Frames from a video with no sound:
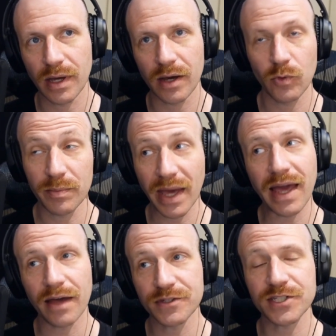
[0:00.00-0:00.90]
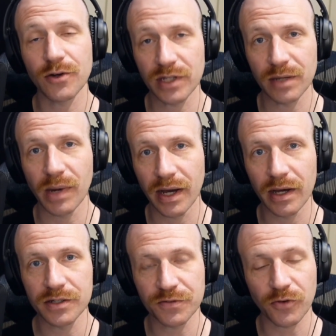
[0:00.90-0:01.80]
We may have sodium
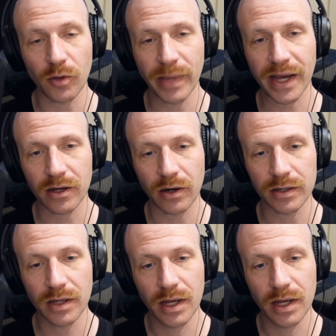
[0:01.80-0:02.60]
ion to fall back on,